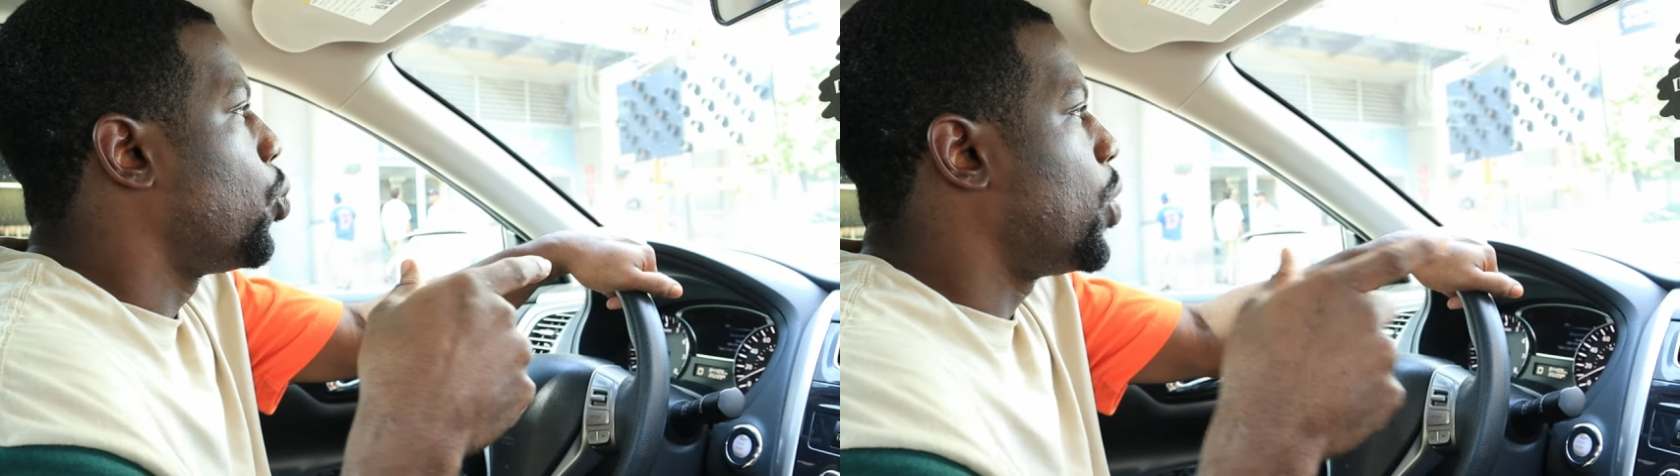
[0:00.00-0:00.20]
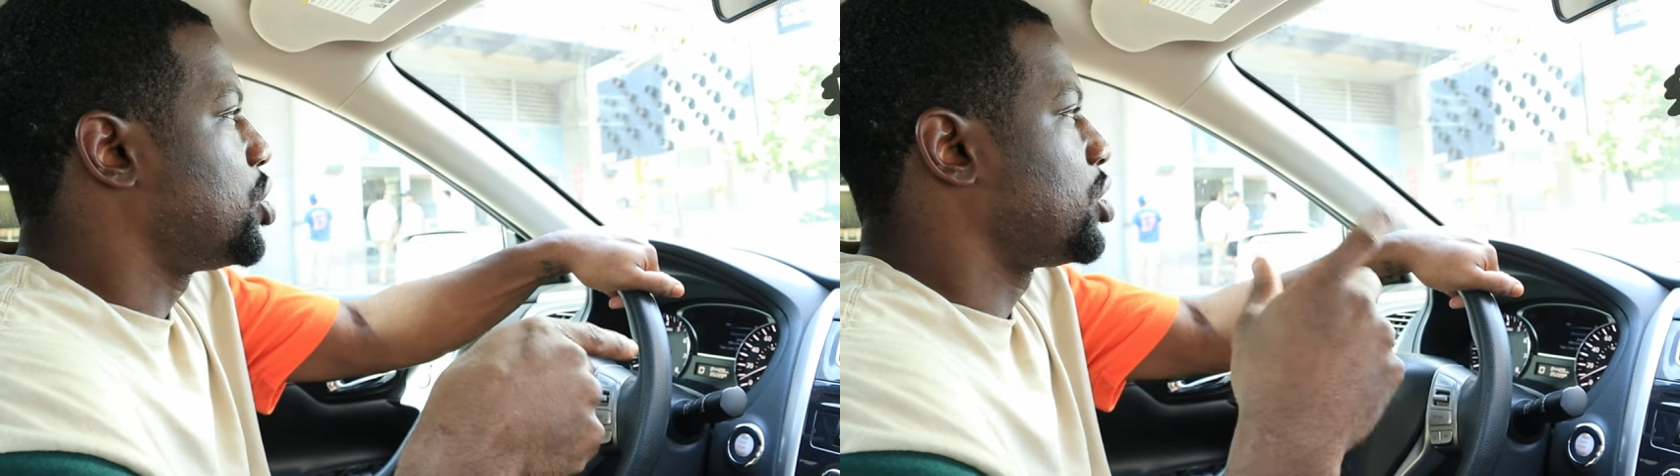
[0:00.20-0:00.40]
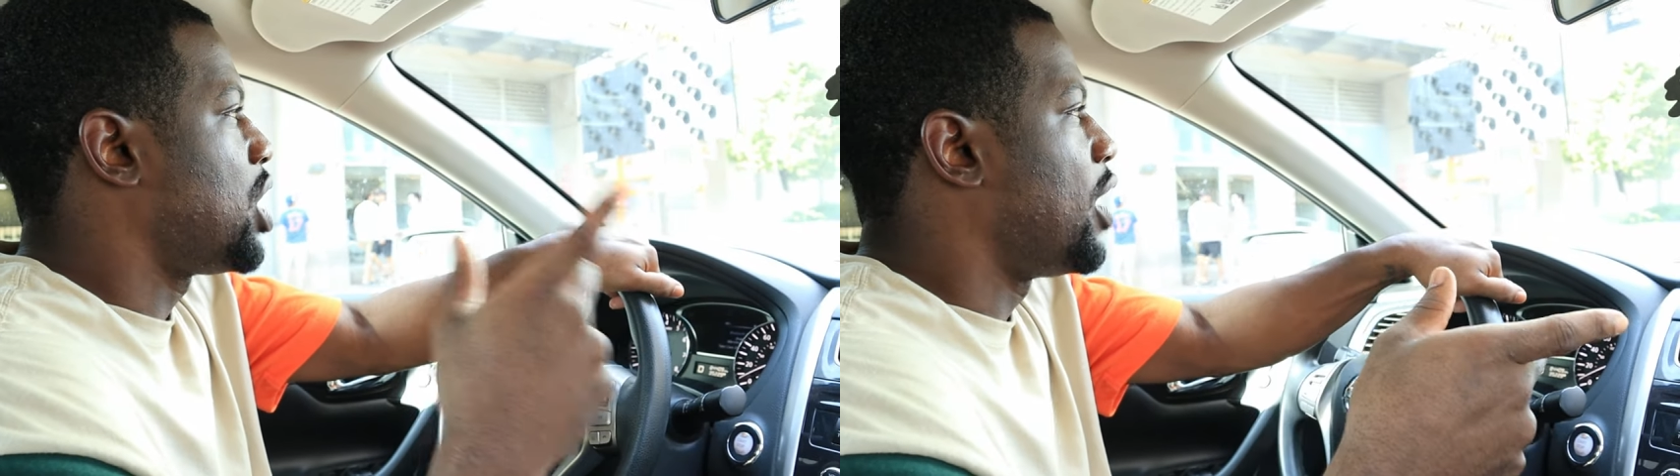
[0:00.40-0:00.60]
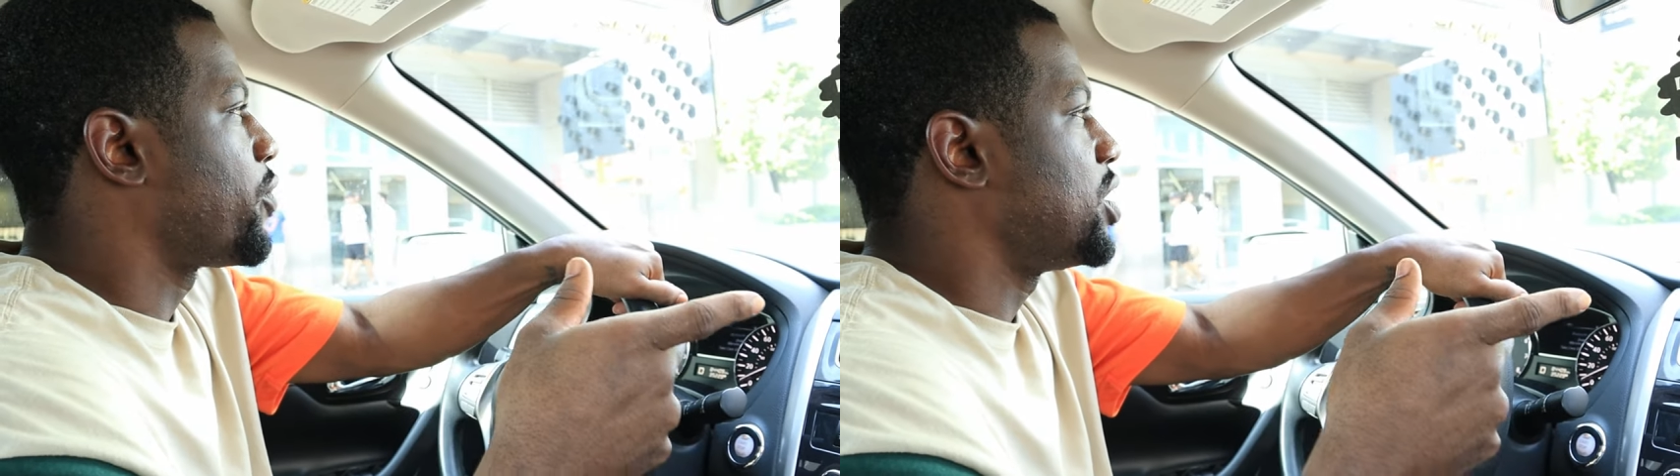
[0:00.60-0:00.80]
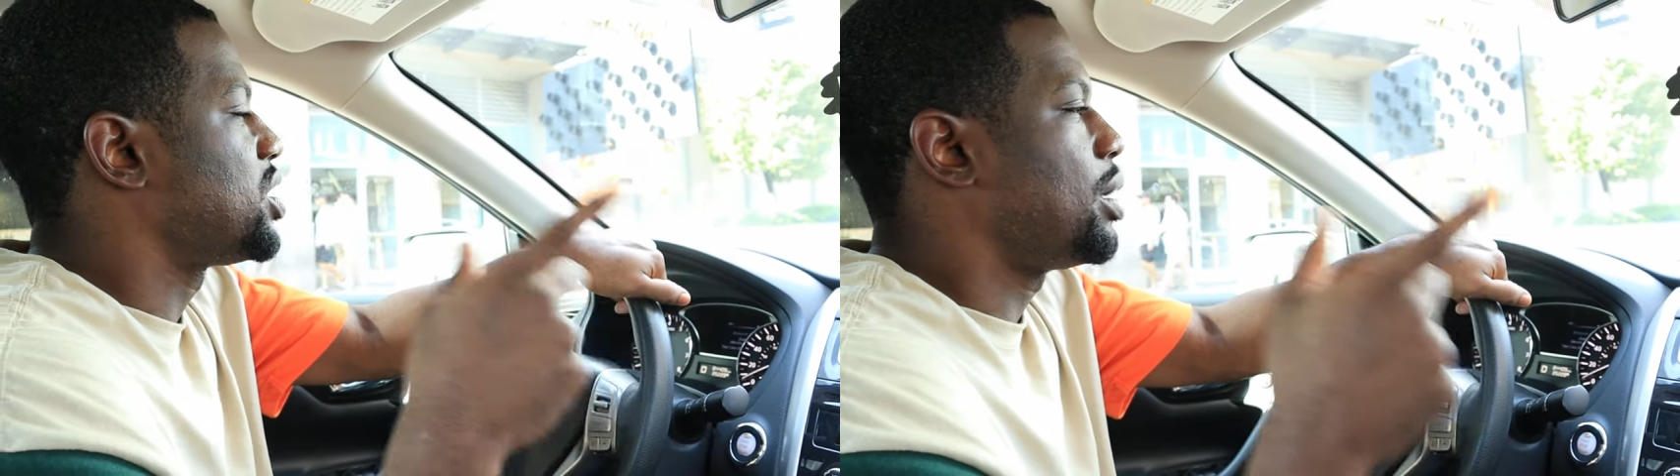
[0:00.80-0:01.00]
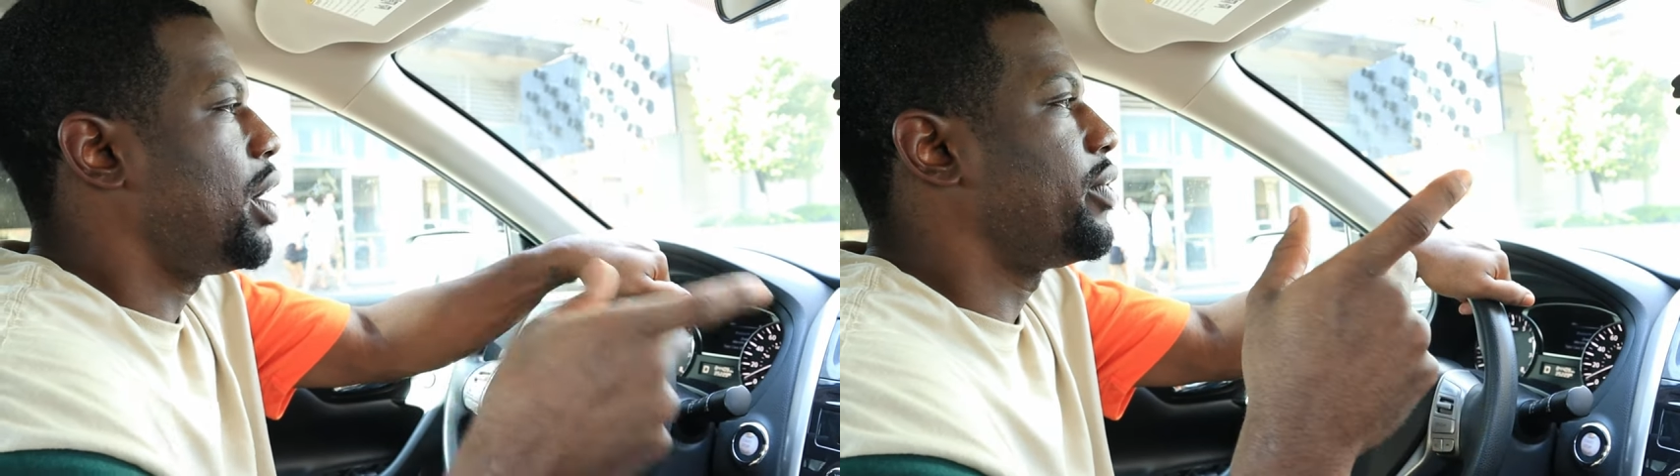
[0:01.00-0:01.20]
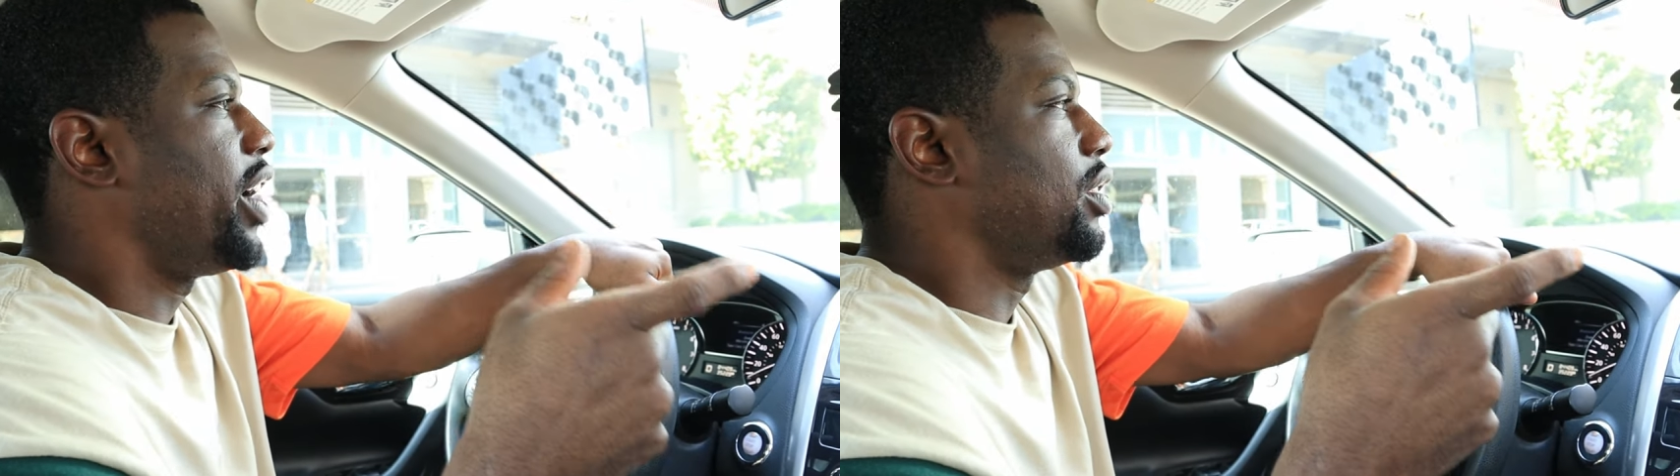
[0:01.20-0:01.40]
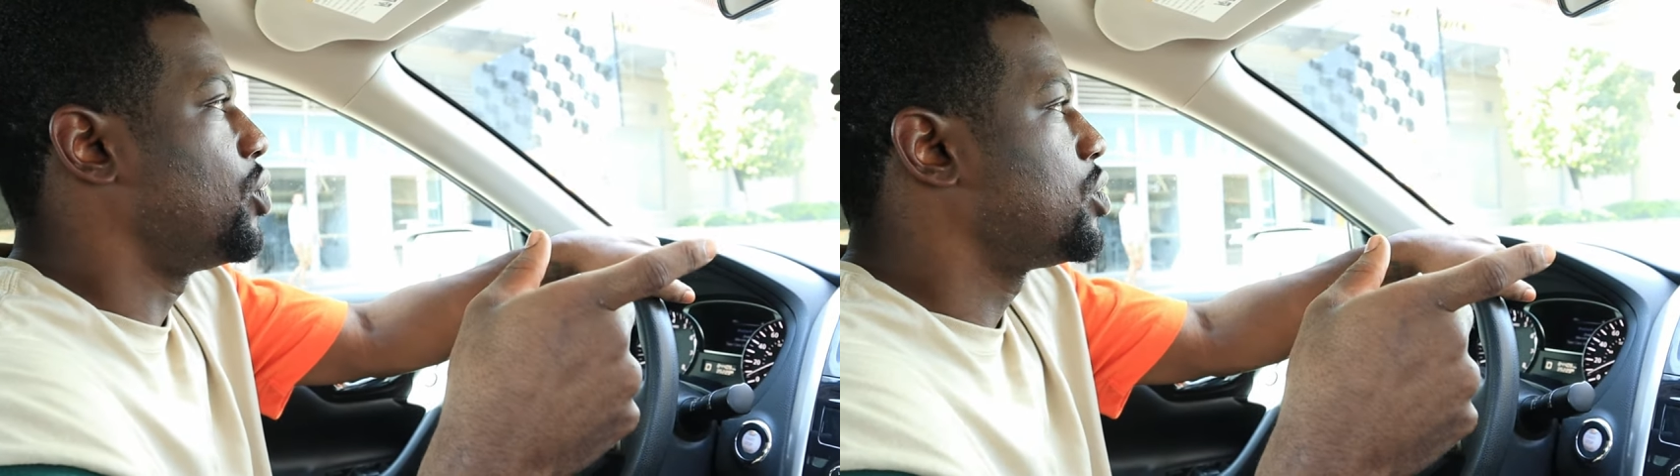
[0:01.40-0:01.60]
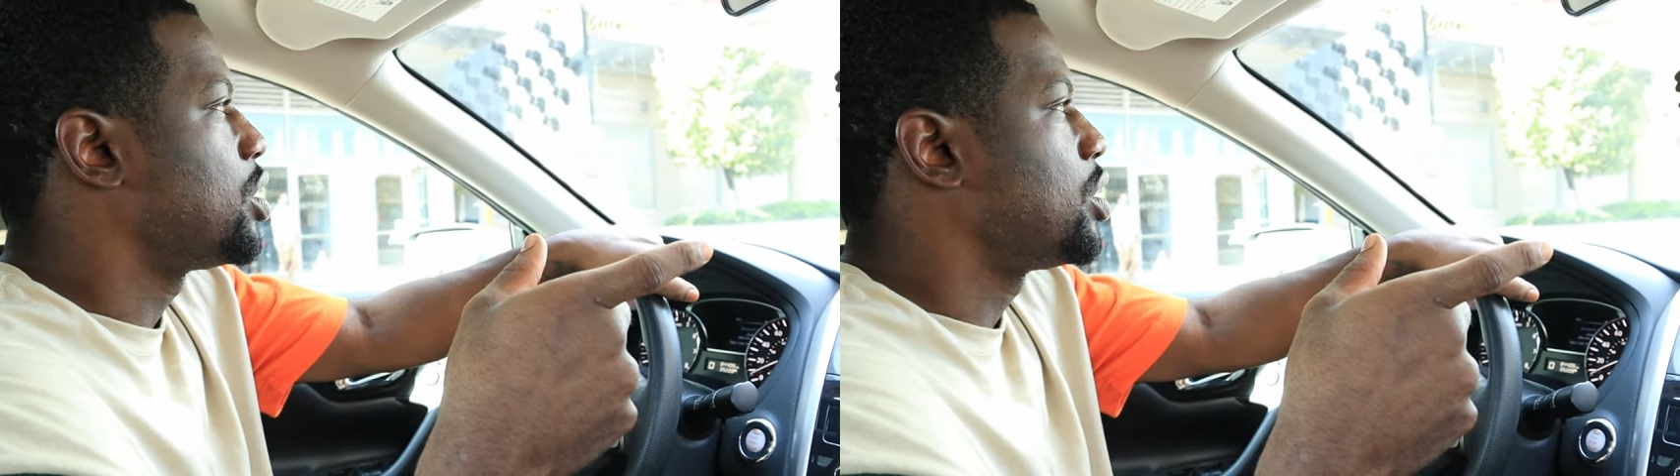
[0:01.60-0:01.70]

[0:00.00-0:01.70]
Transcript: Western Conference semifinals,